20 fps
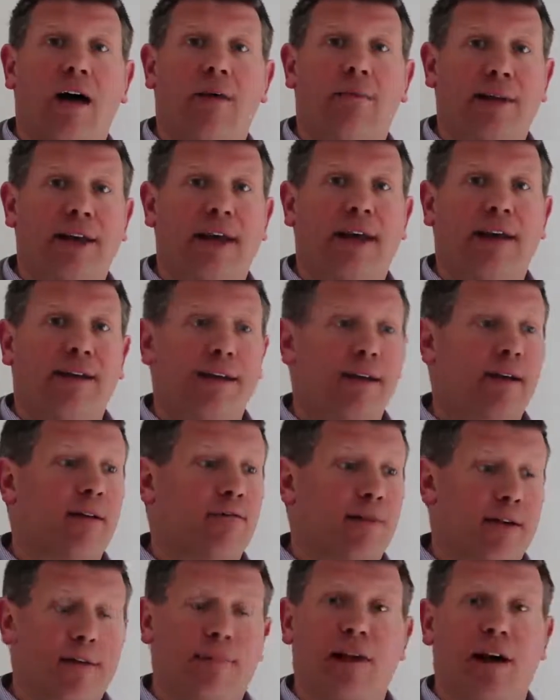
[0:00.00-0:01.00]
being
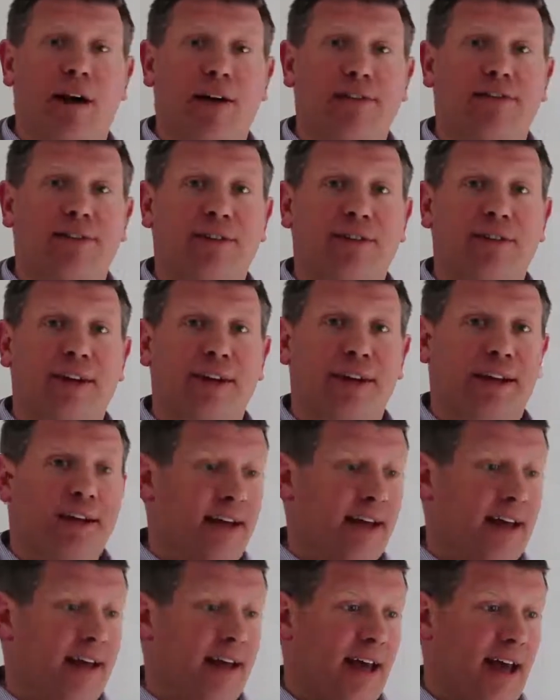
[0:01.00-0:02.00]
replastered
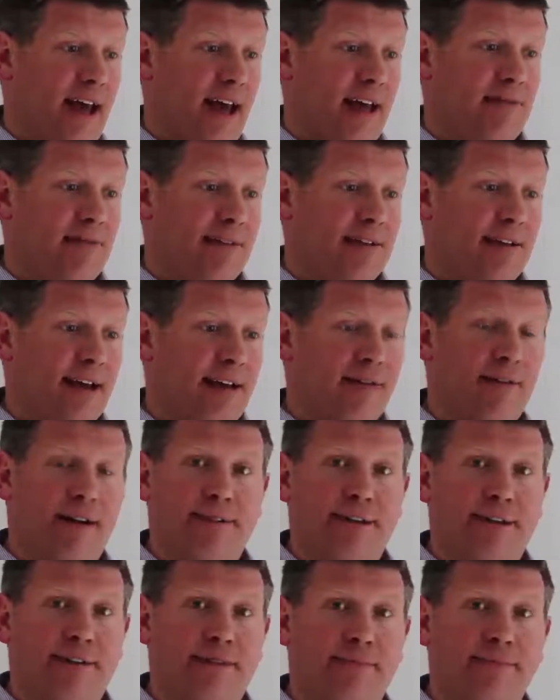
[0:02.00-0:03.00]
and
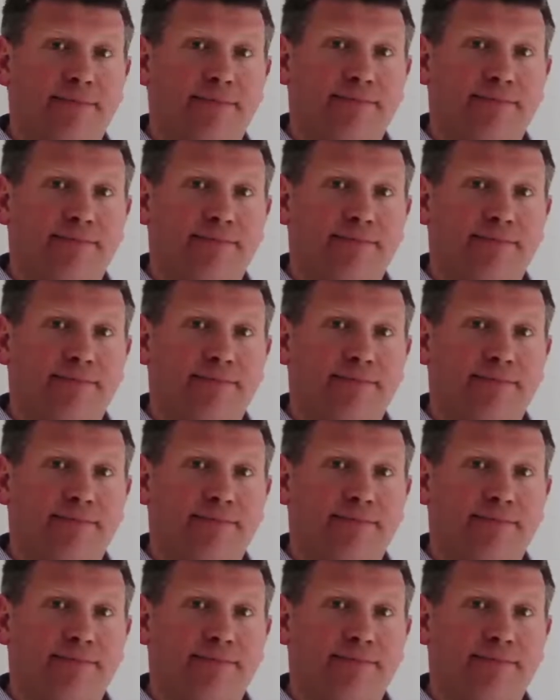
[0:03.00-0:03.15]
redecorated.